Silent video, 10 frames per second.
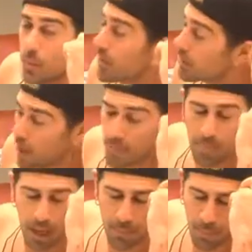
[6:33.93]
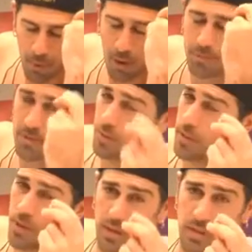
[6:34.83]
We are. I promise you, we're
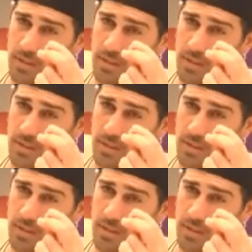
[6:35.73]
not in this.